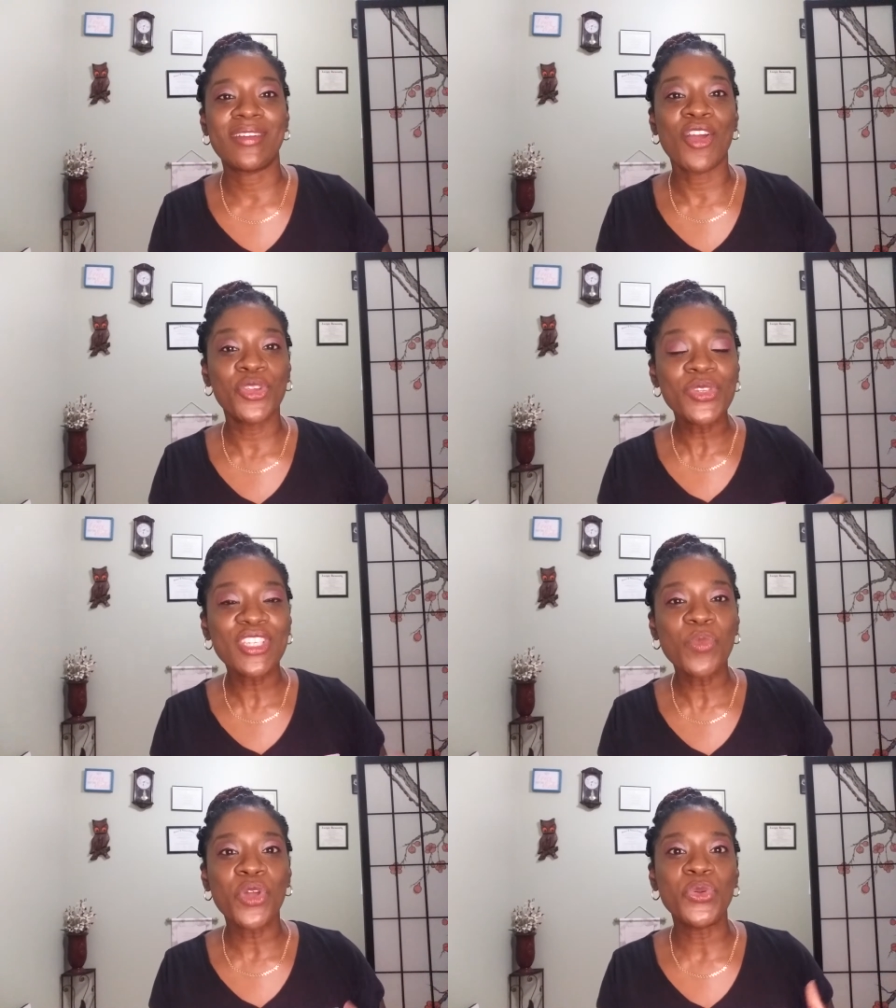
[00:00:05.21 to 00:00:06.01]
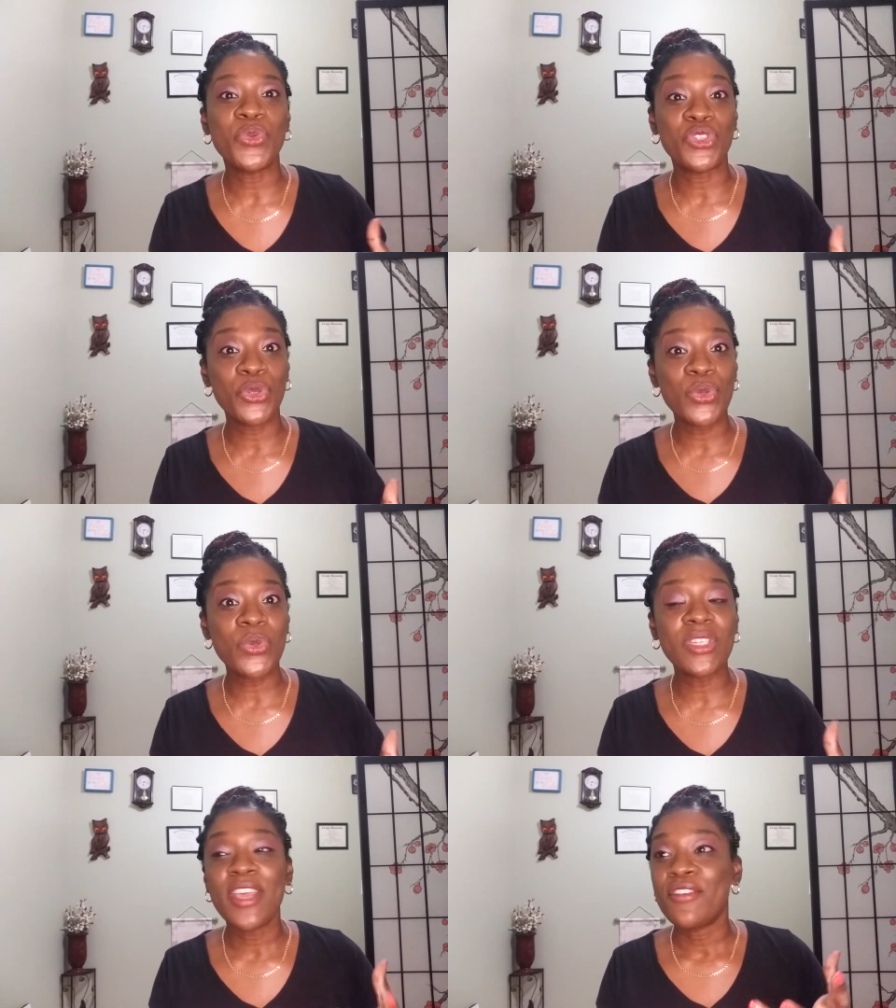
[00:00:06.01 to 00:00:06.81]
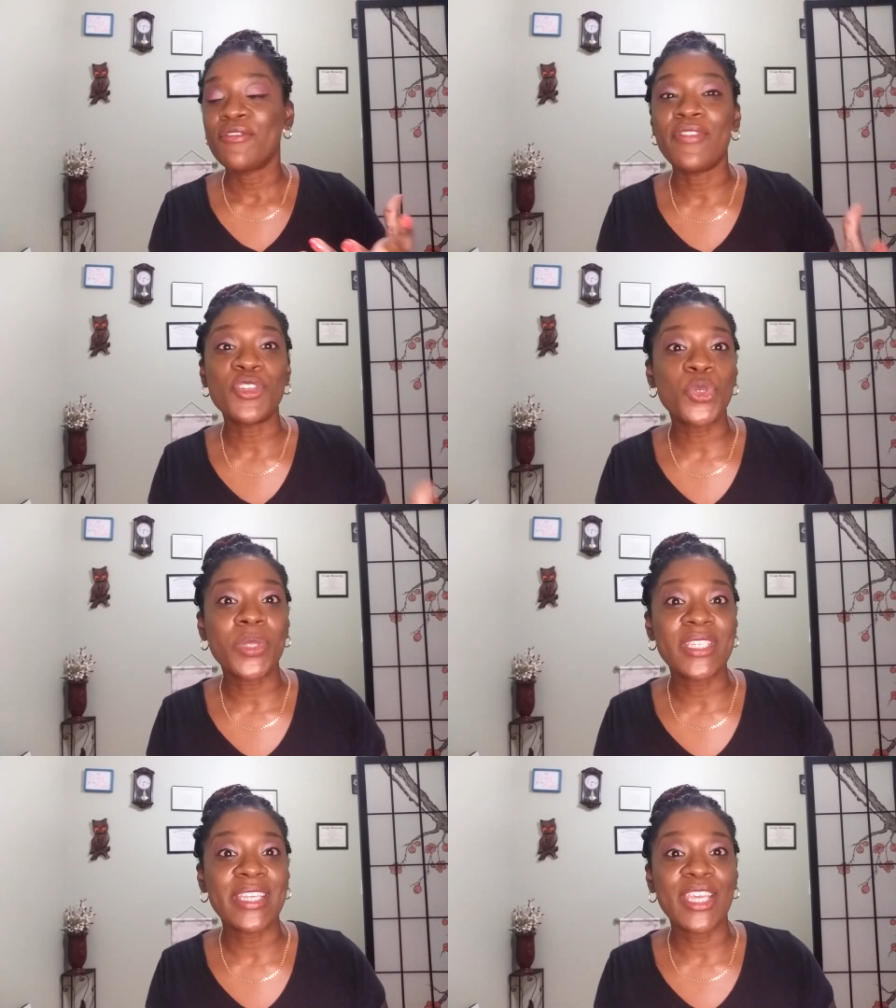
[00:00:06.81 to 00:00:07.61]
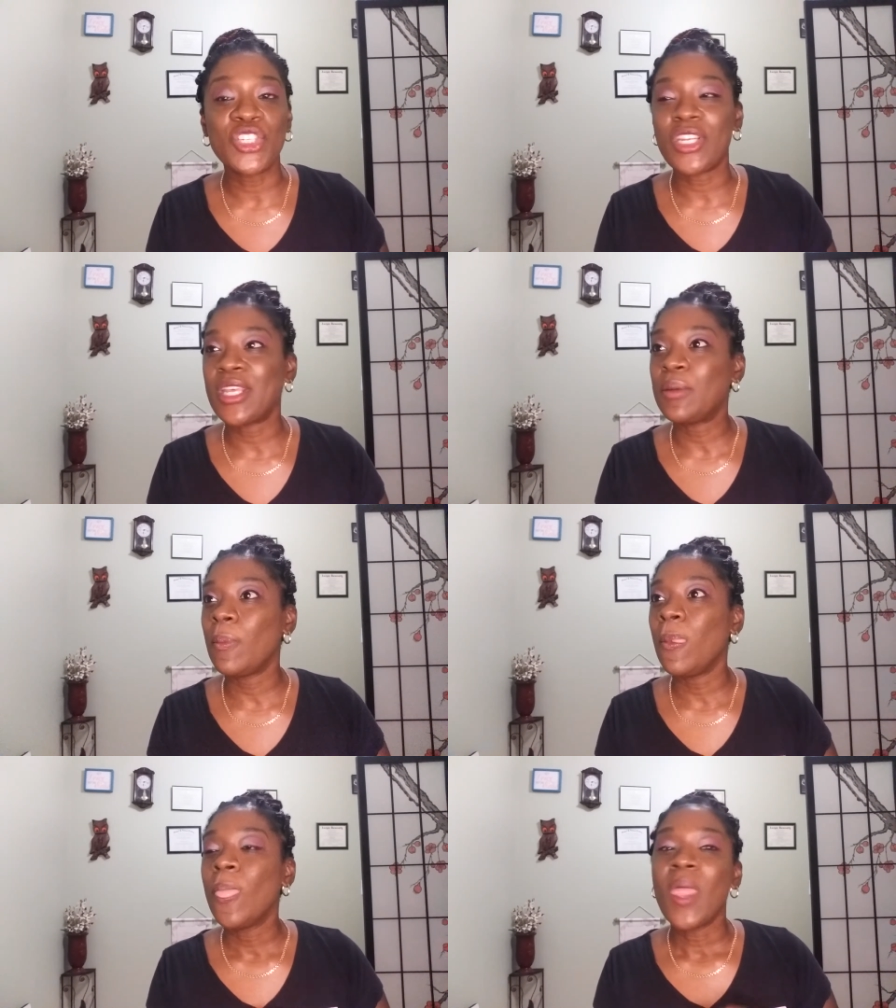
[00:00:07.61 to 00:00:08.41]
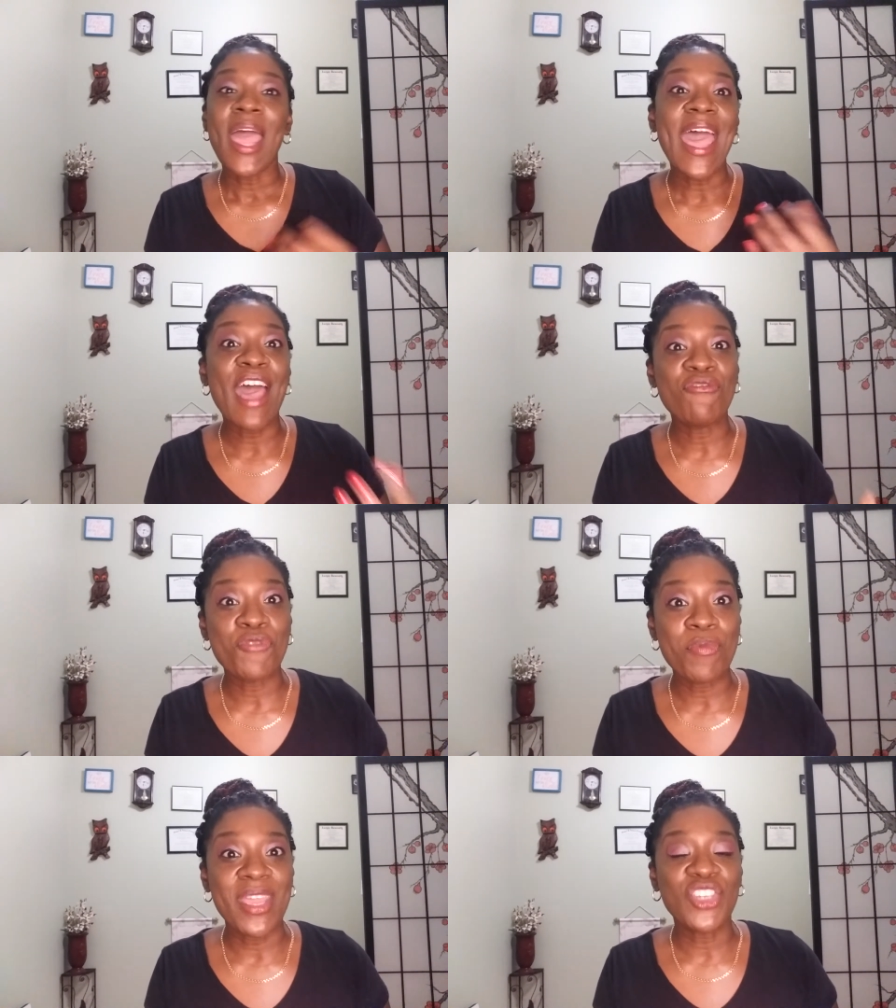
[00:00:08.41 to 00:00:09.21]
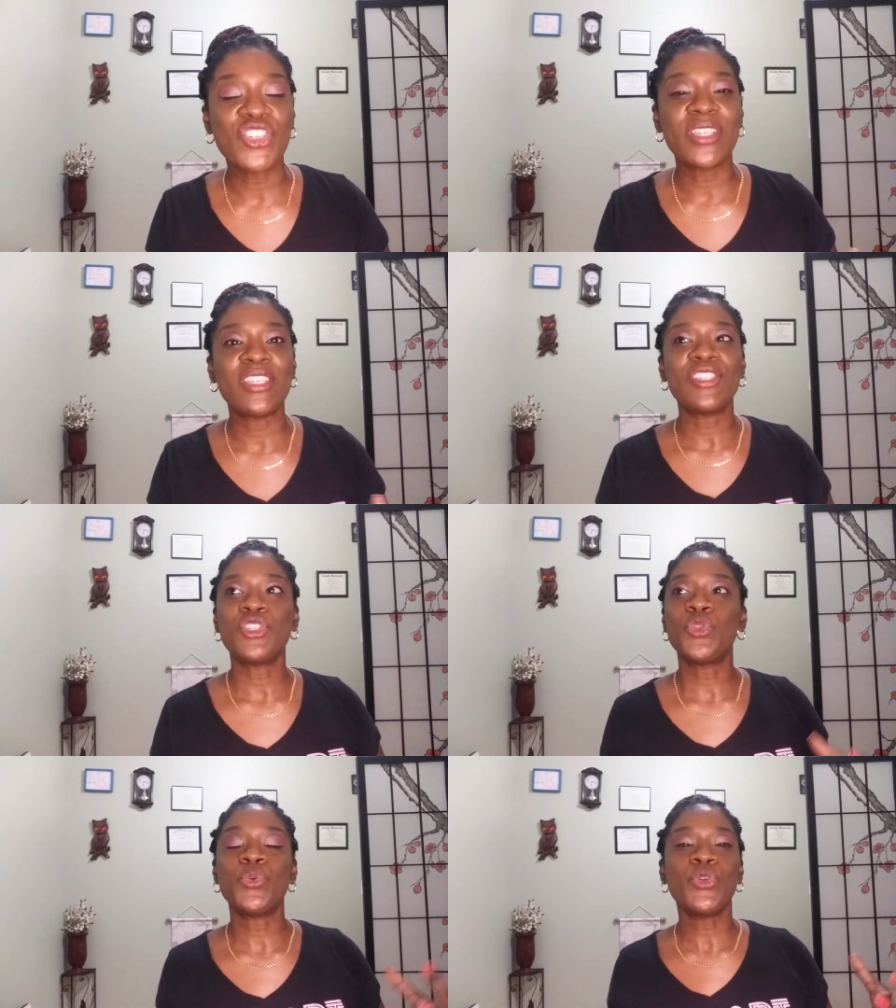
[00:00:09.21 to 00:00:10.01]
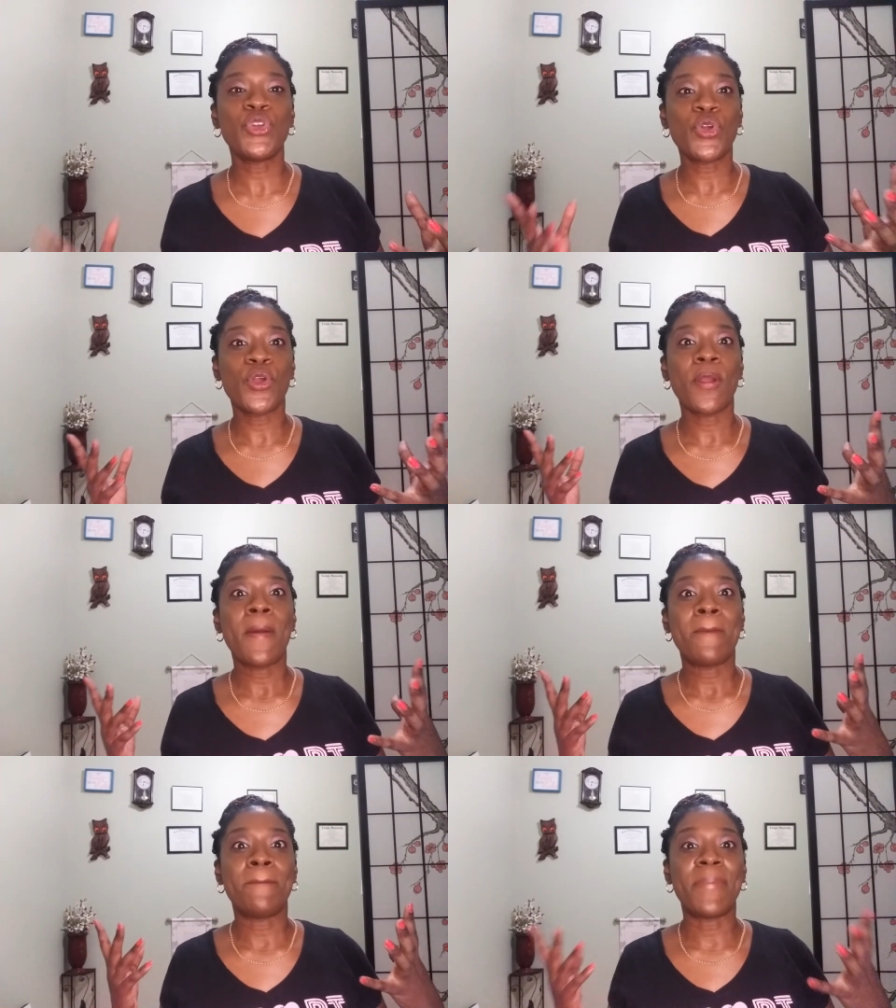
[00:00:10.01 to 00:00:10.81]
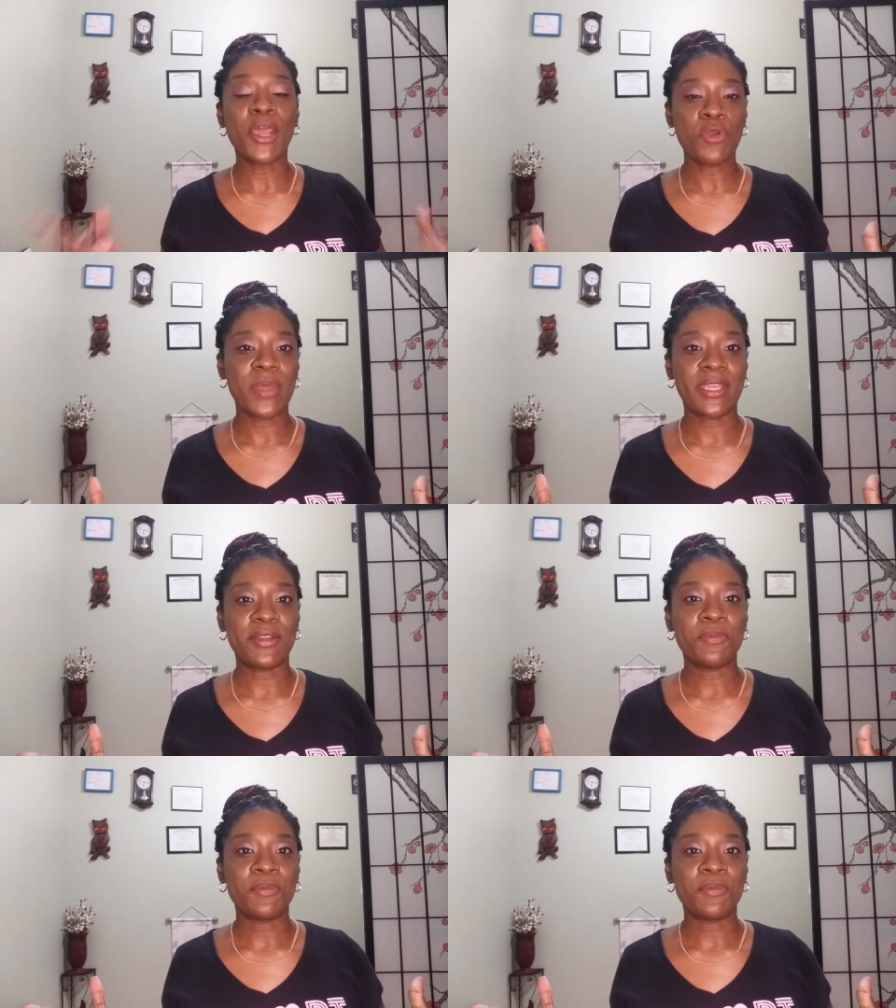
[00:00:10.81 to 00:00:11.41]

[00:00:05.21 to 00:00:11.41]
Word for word: Are you someone who's used visualization, affirmations to your betterment?